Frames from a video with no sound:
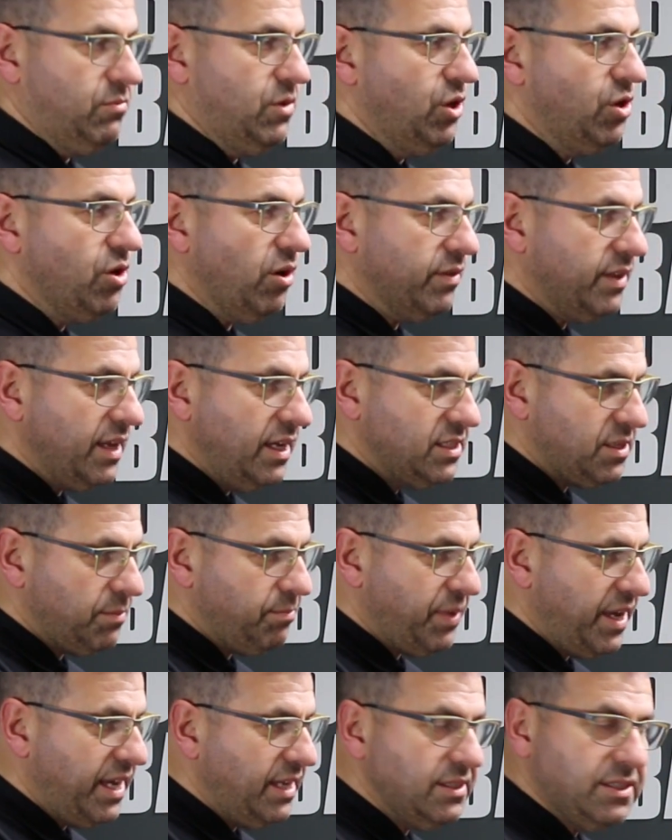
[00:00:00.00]
You've got decent
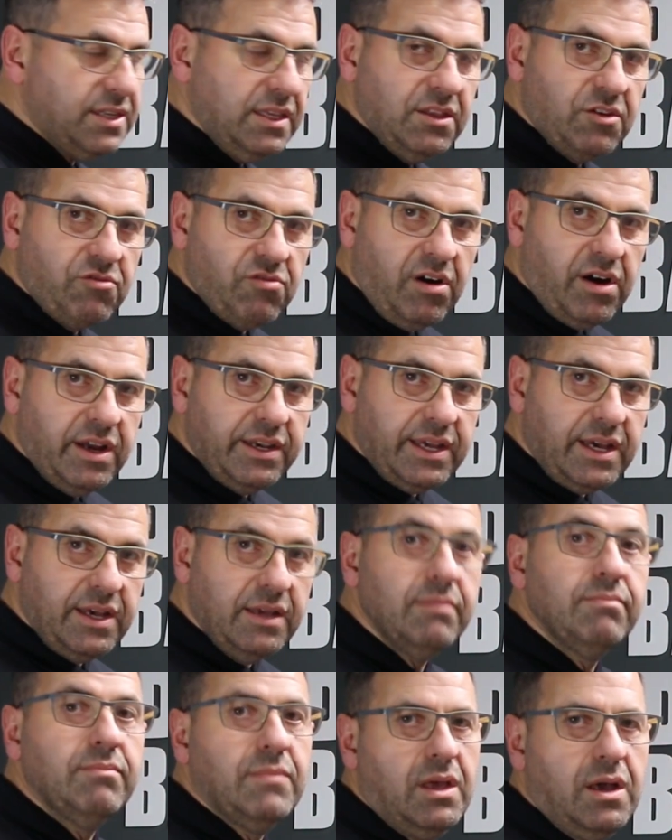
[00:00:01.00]
beans in the grinder,
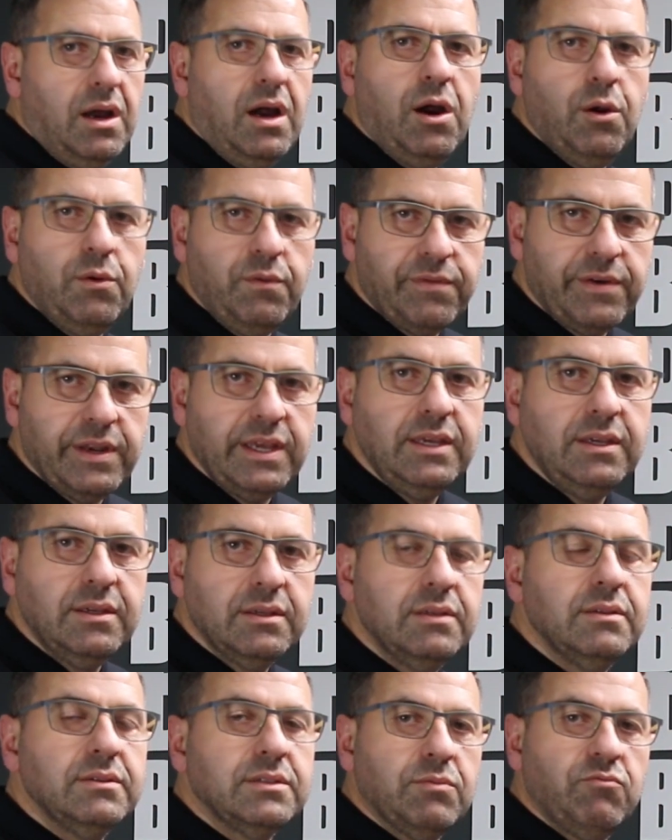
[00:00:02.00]
hopefully
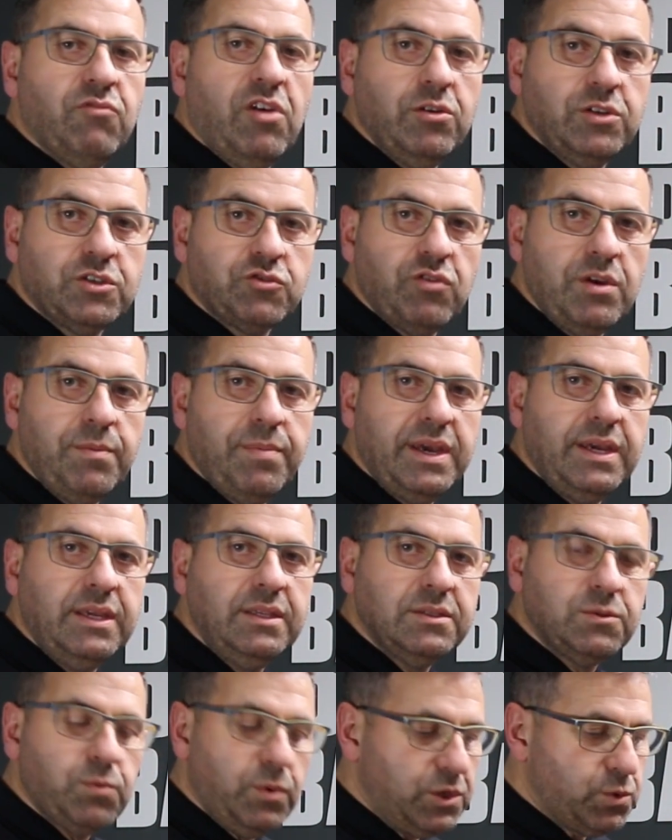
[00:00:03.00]
some roastery
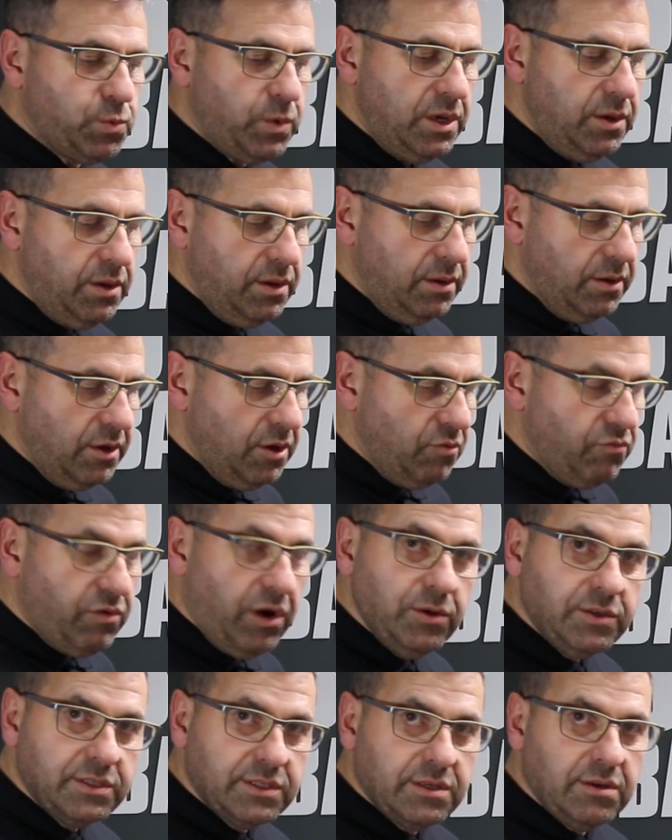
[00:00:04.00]
beans, which we
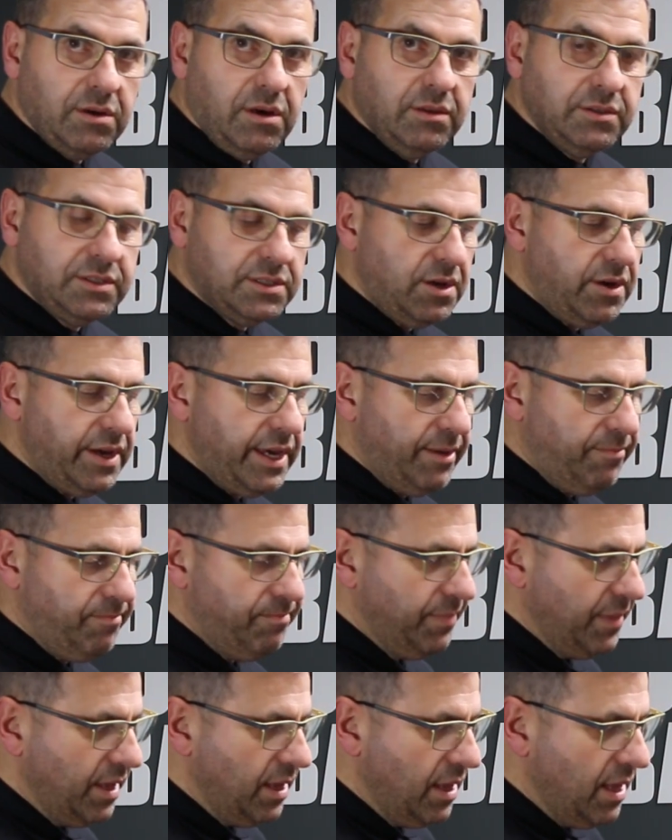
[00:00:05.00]
roast on site.
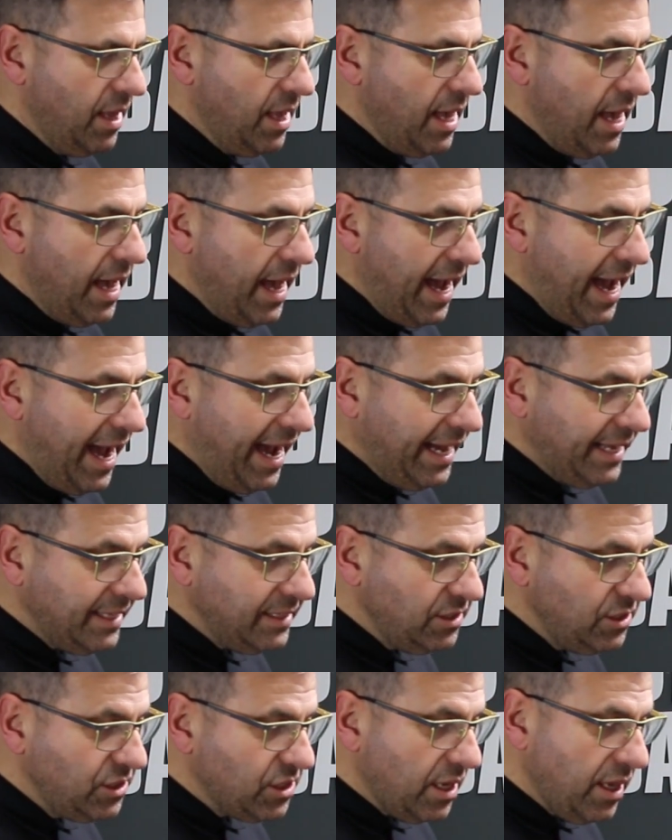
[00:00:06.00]

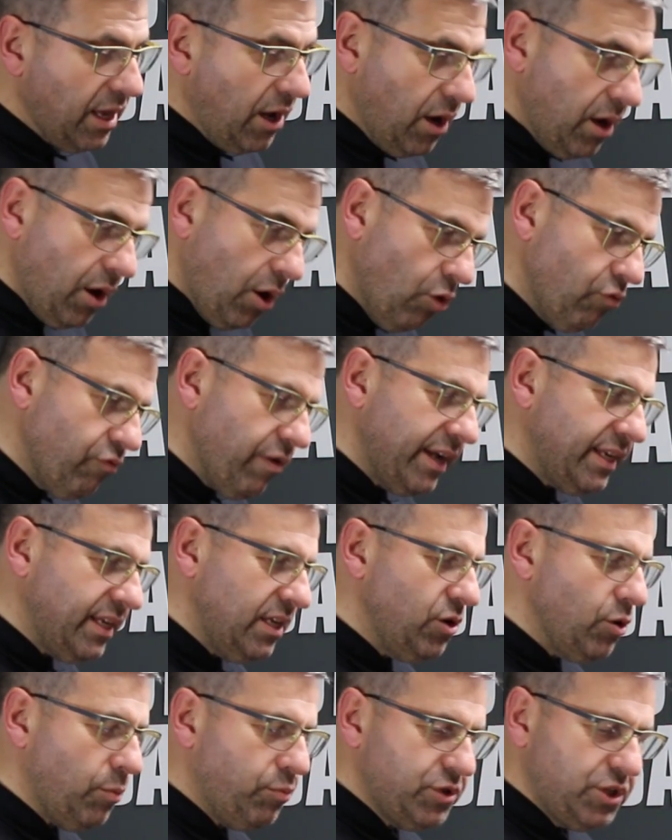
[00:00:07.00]
And already
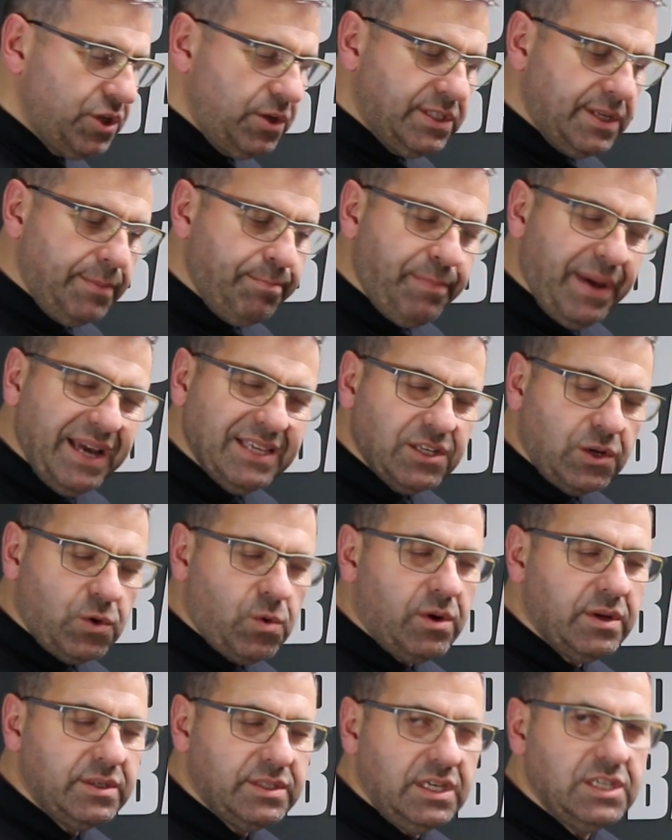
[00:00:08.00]
you're producing better
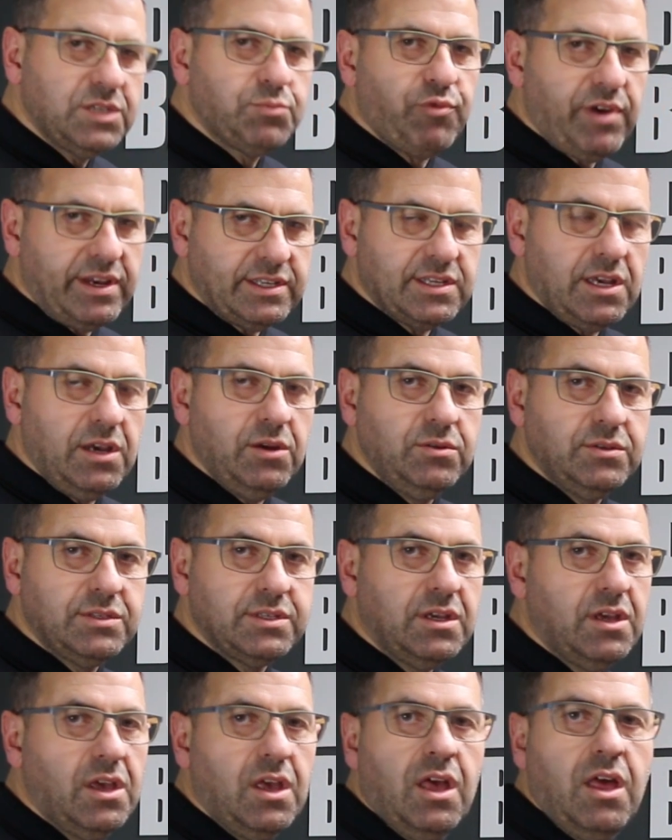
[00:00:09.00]
quality
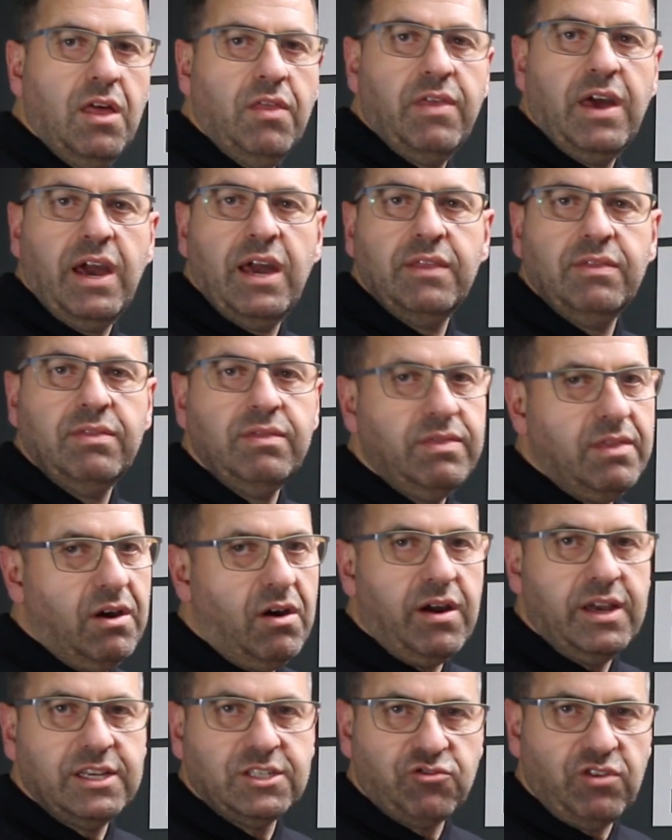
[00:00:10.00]
espressos than the
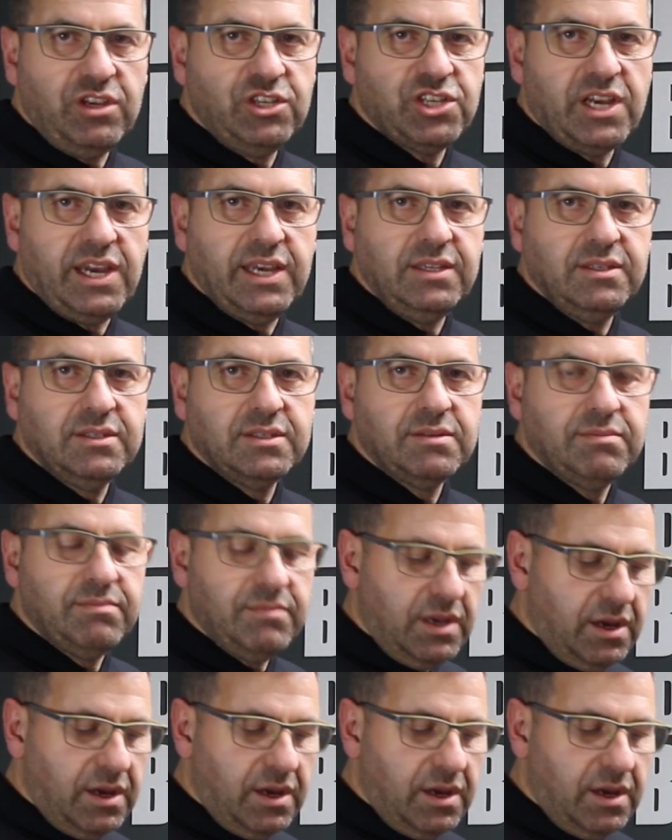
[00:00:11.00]
high street chains.